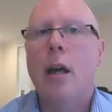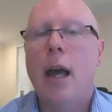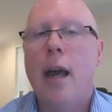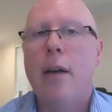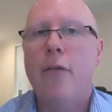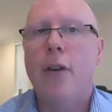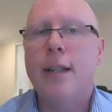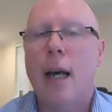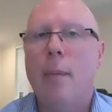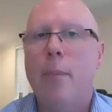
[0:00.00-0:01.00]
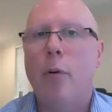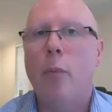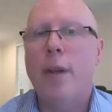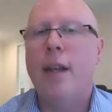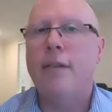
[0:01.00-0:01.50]
for example,
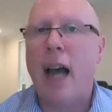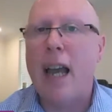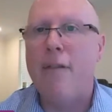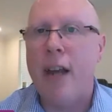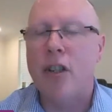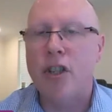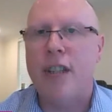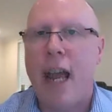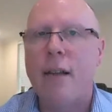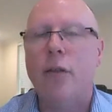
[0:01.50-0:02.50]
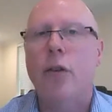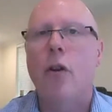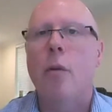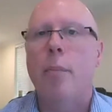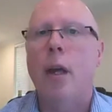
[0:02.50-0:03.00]
with a diverse tenant
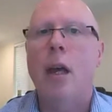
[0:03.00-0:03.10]
group,